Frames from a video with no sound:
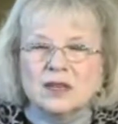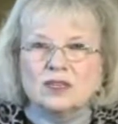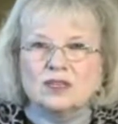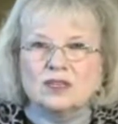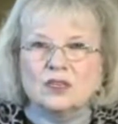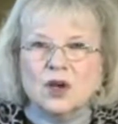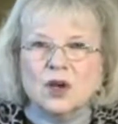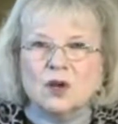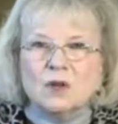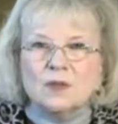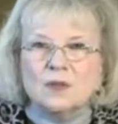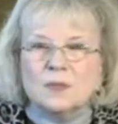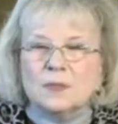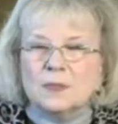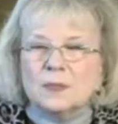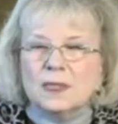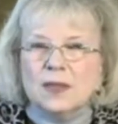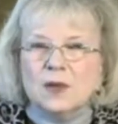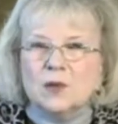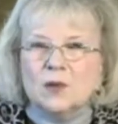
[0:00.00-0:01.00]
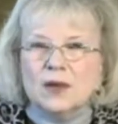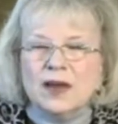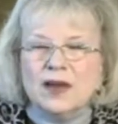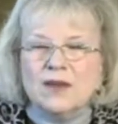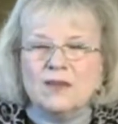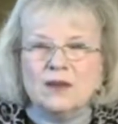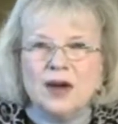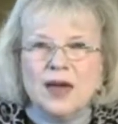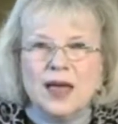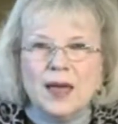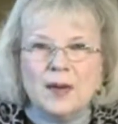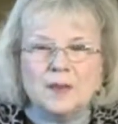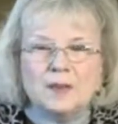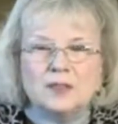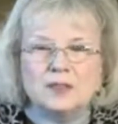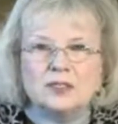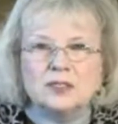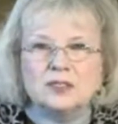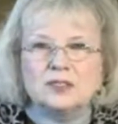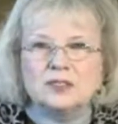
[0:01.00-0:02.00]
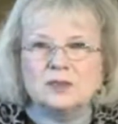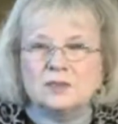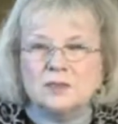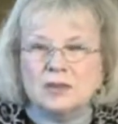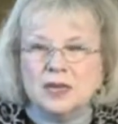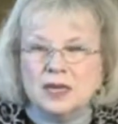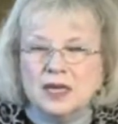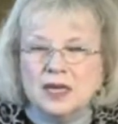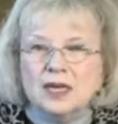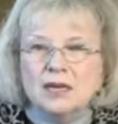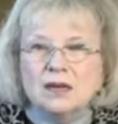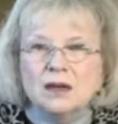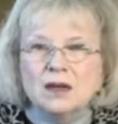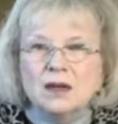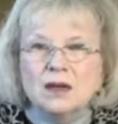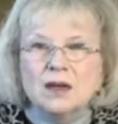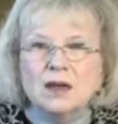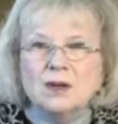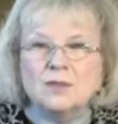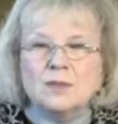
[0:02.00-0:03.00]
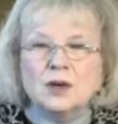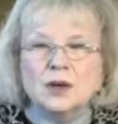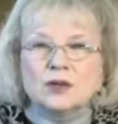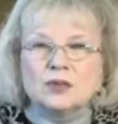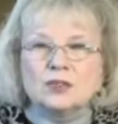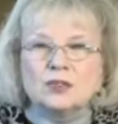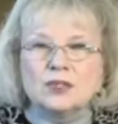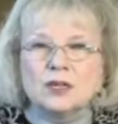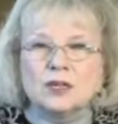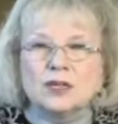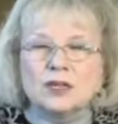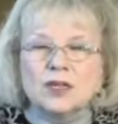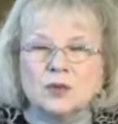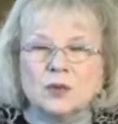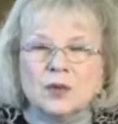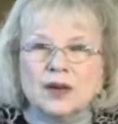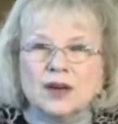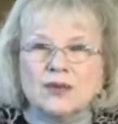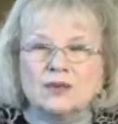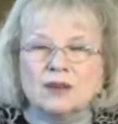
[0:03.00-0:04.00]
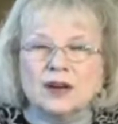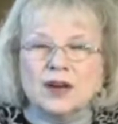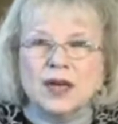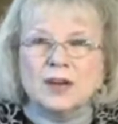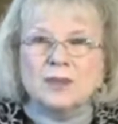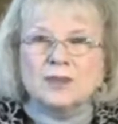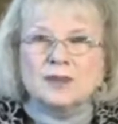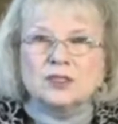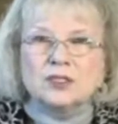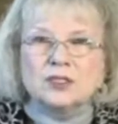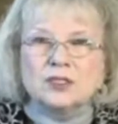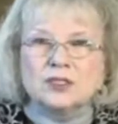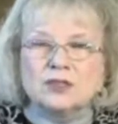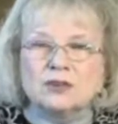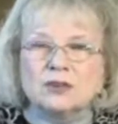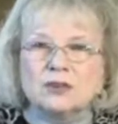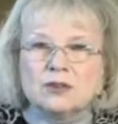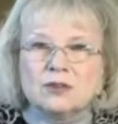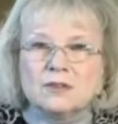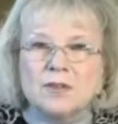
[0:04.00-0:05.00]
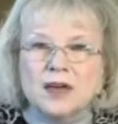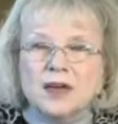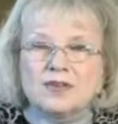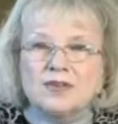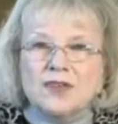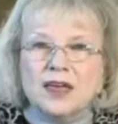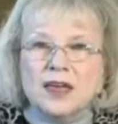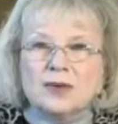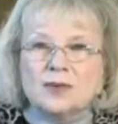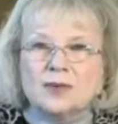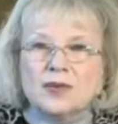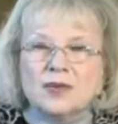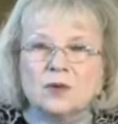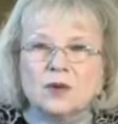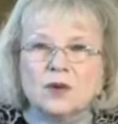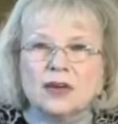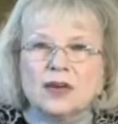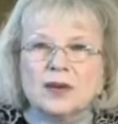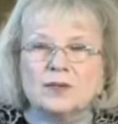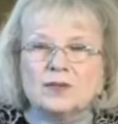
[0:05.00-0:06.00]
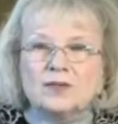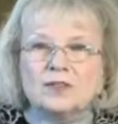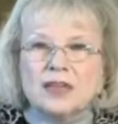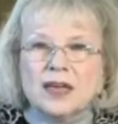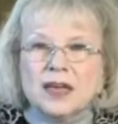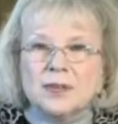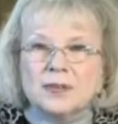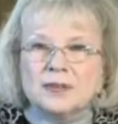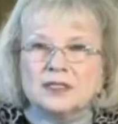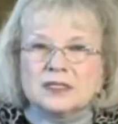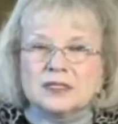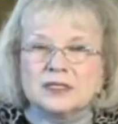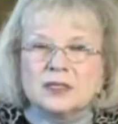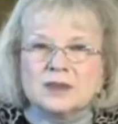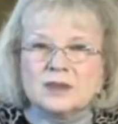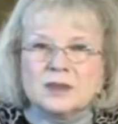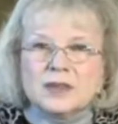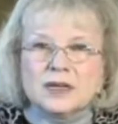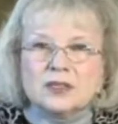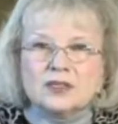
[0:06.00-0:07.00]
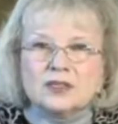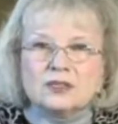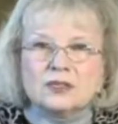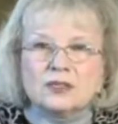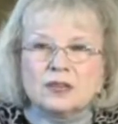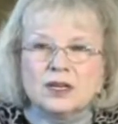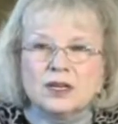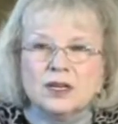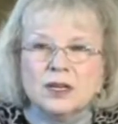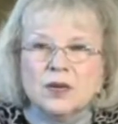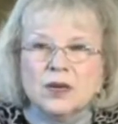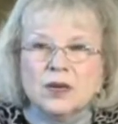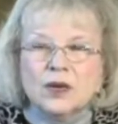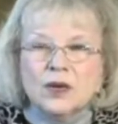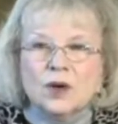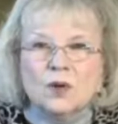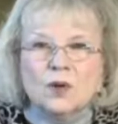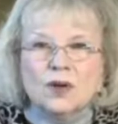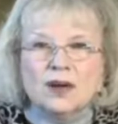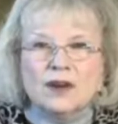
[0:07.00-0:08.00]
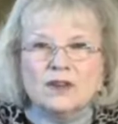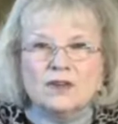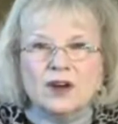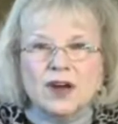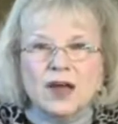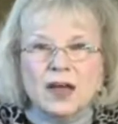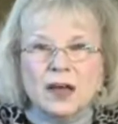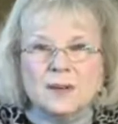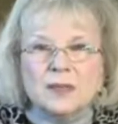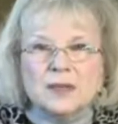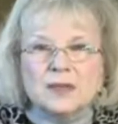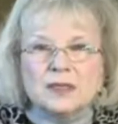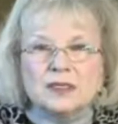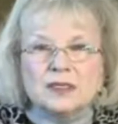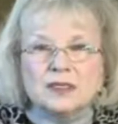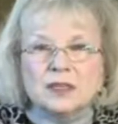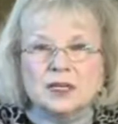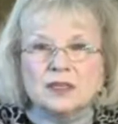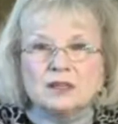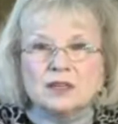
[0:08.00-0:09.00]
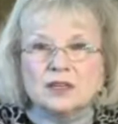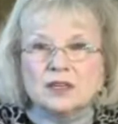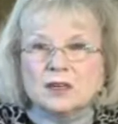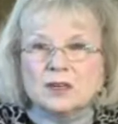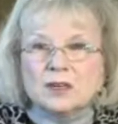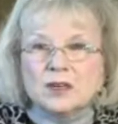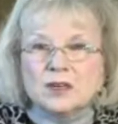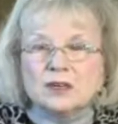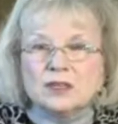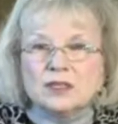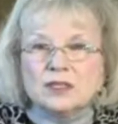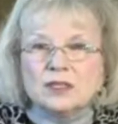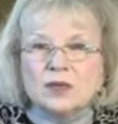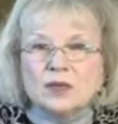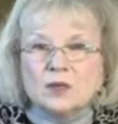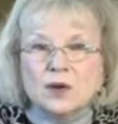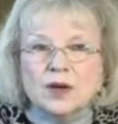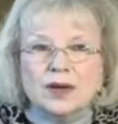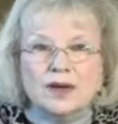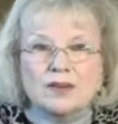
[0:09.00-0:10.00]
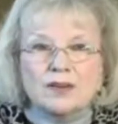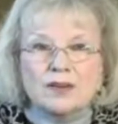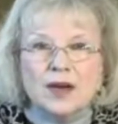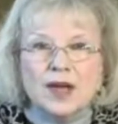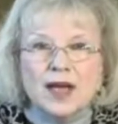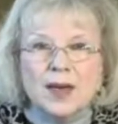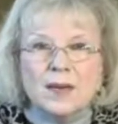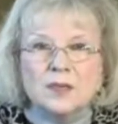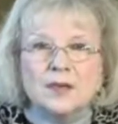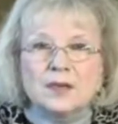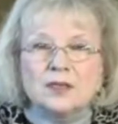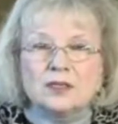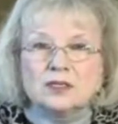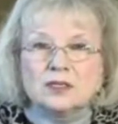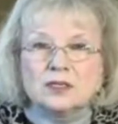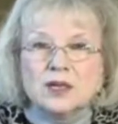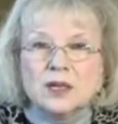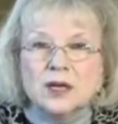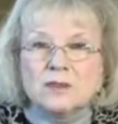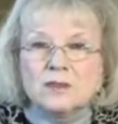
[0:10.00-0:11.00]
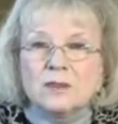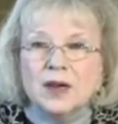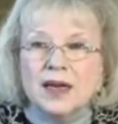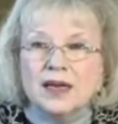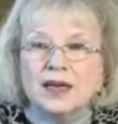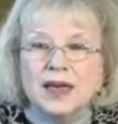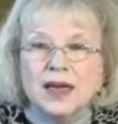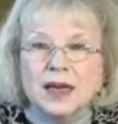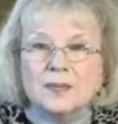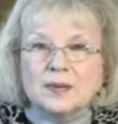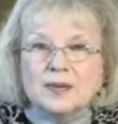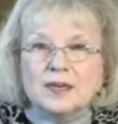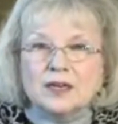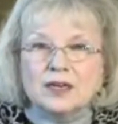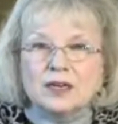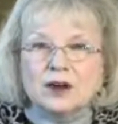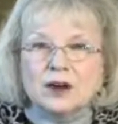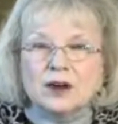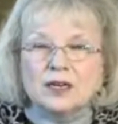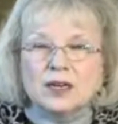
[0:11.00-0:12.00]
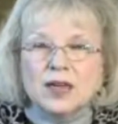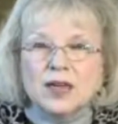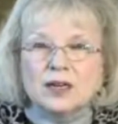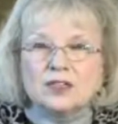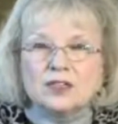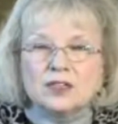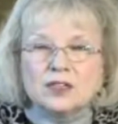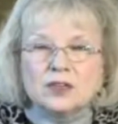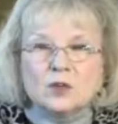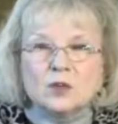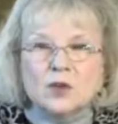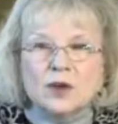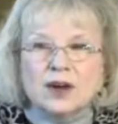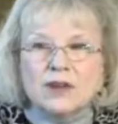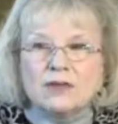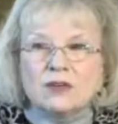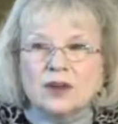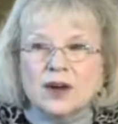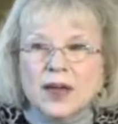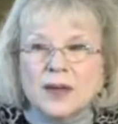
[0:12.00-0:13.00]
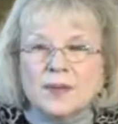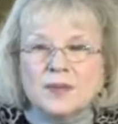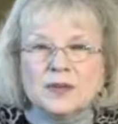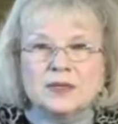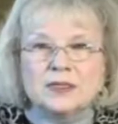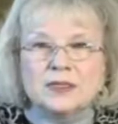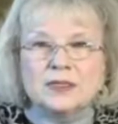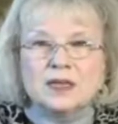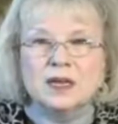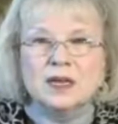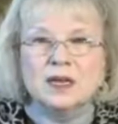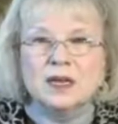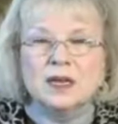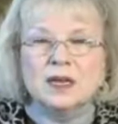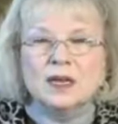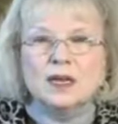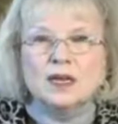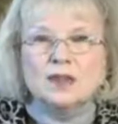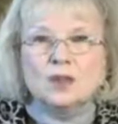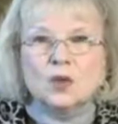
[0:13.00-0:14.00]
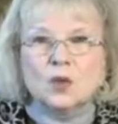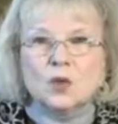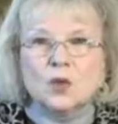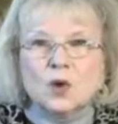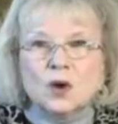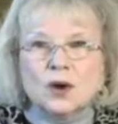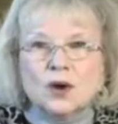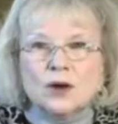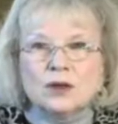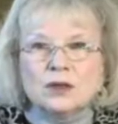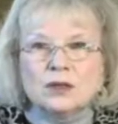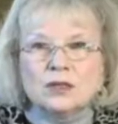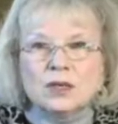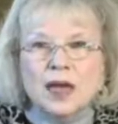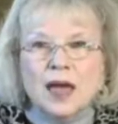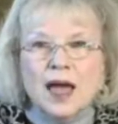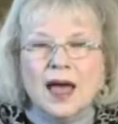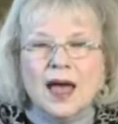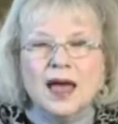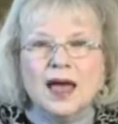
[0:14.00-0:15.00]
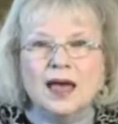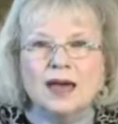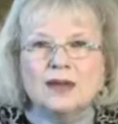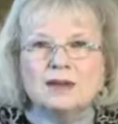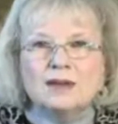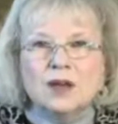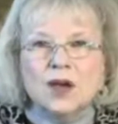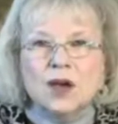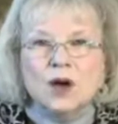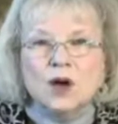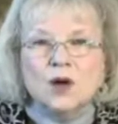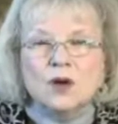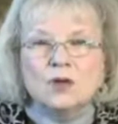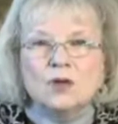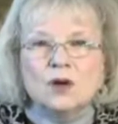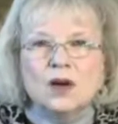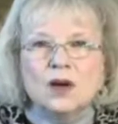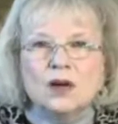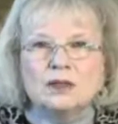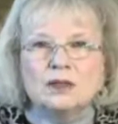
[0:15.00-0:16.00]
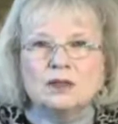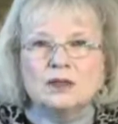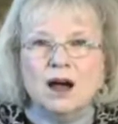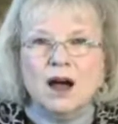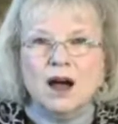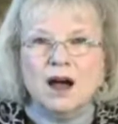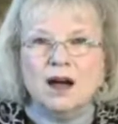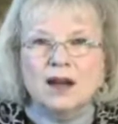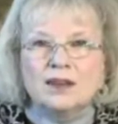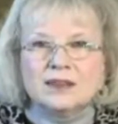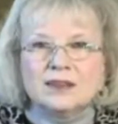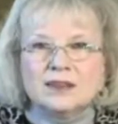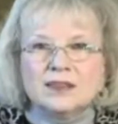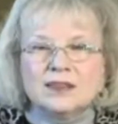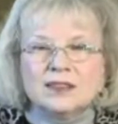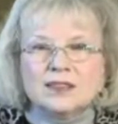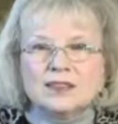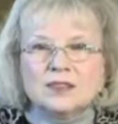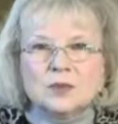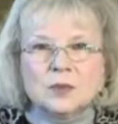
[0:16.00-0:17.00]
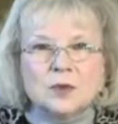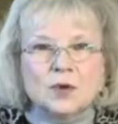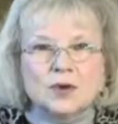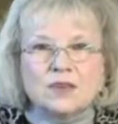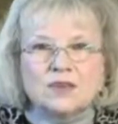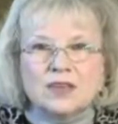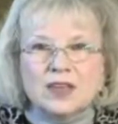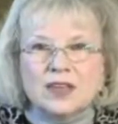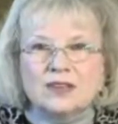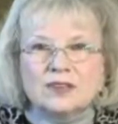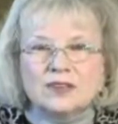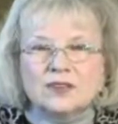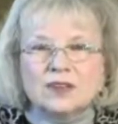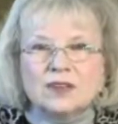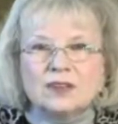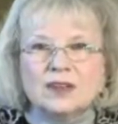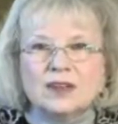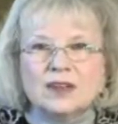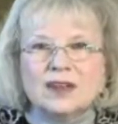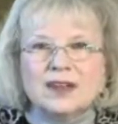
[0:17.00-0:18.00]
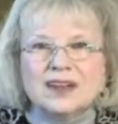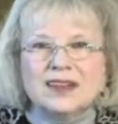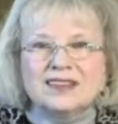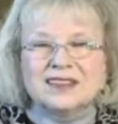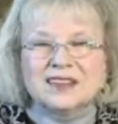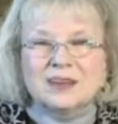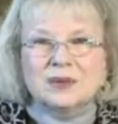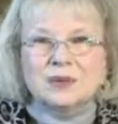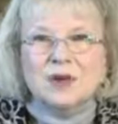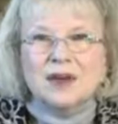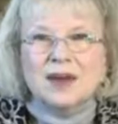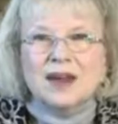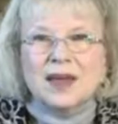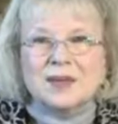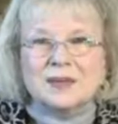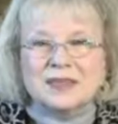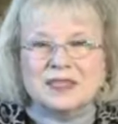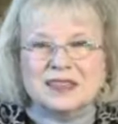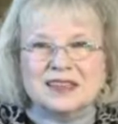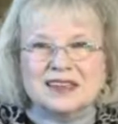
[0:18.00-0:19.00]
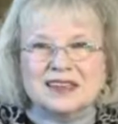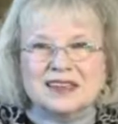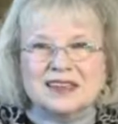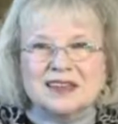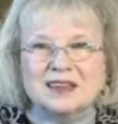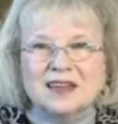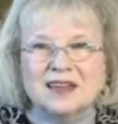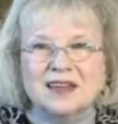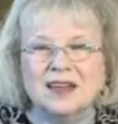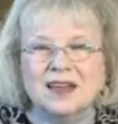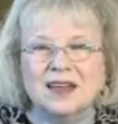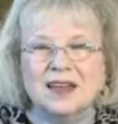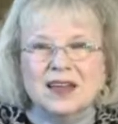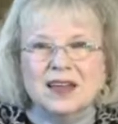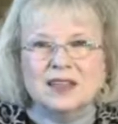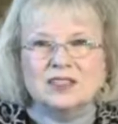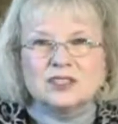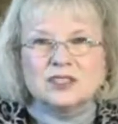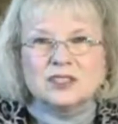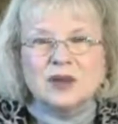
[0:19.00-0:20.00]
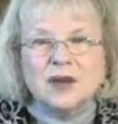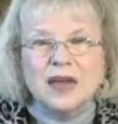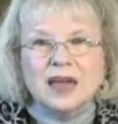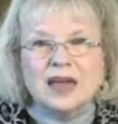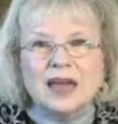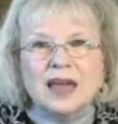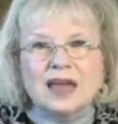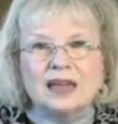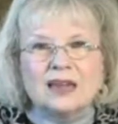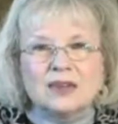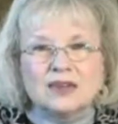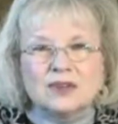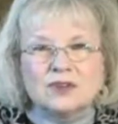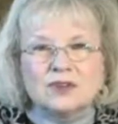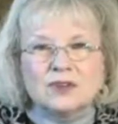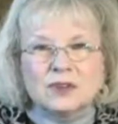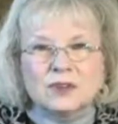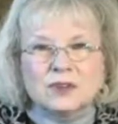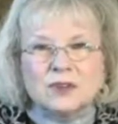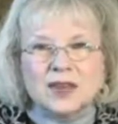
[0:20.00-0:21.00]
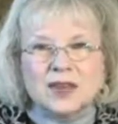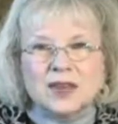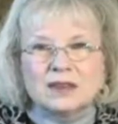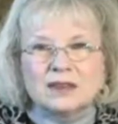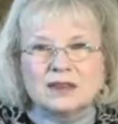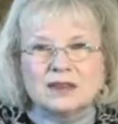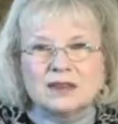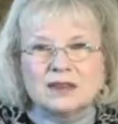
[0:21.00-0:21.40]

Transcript: So, whatever happens to me personally, whatever happens to my family, whatever happens in the ministry, whatever happens in the community, whatever happens might happen in our nation, whatever happens in the world, I know God is more faithful than what I'm seeing. And so, and I live from that.